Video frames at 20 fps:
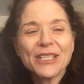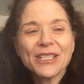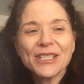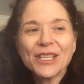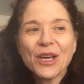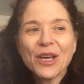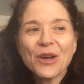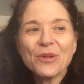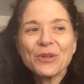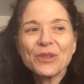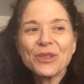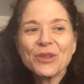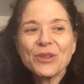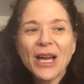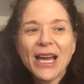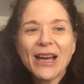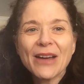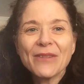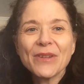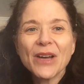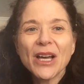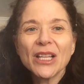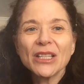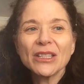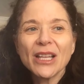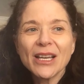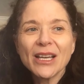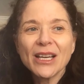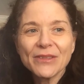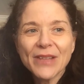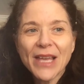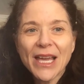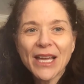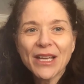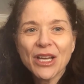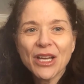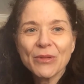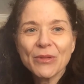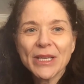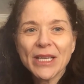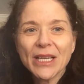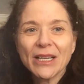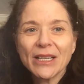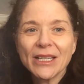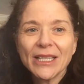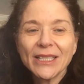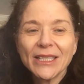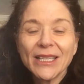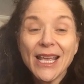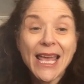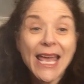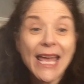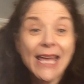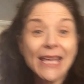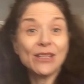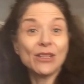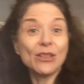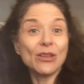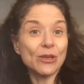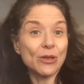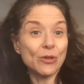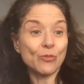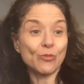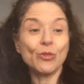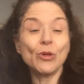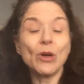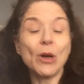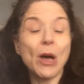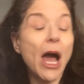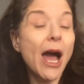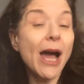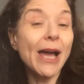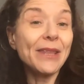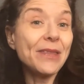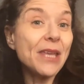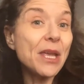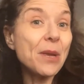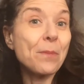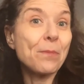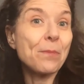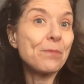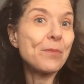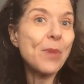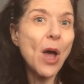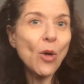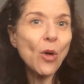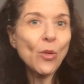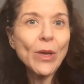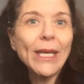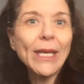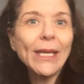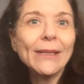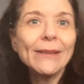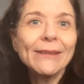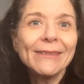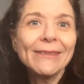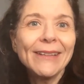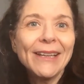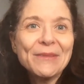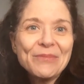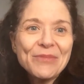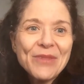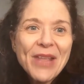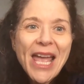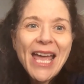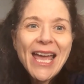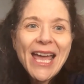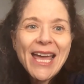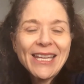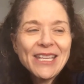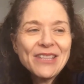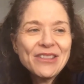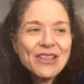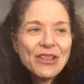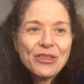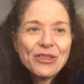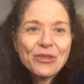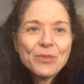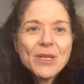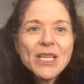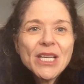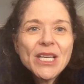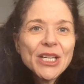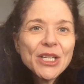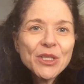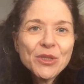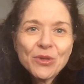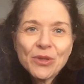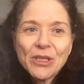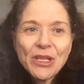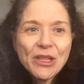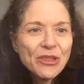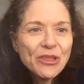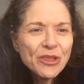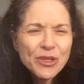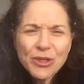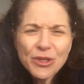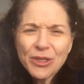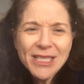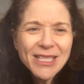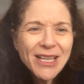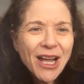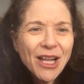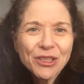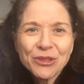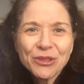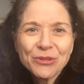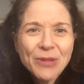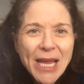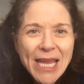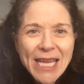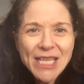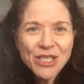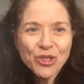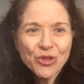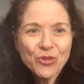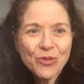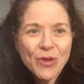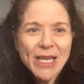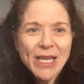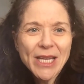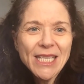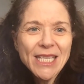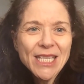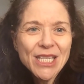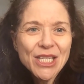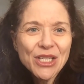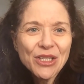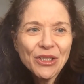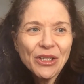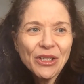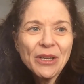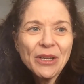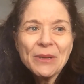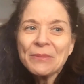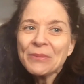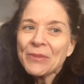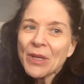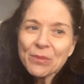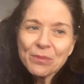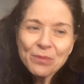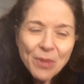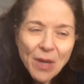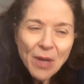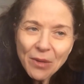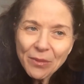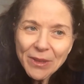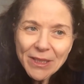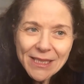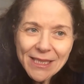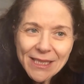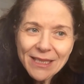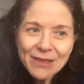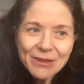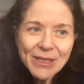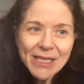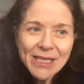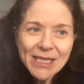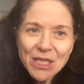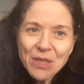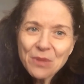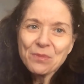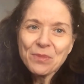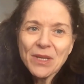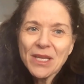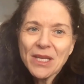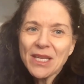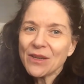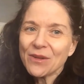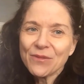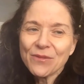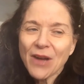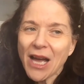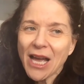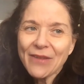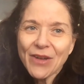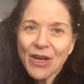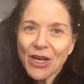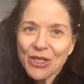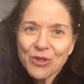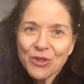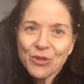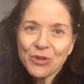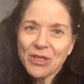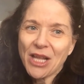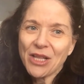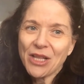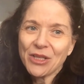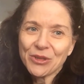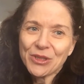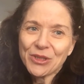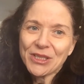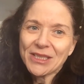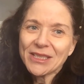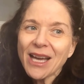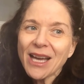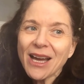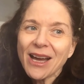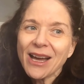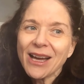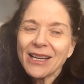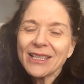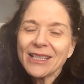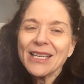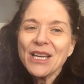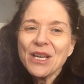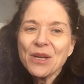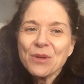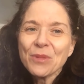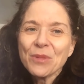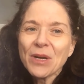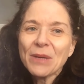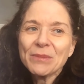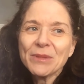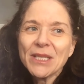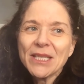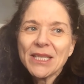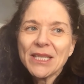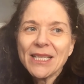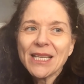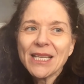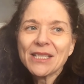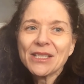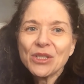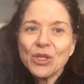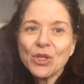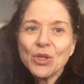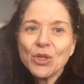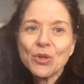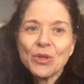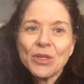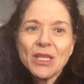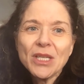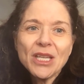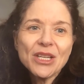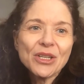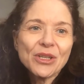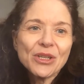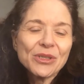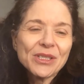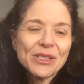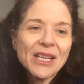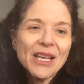So you have a lot of that going on. Hey, look, I think Boeing in the $330 range right here, Boeing's going to be a $500 stock probably in the next 2 years.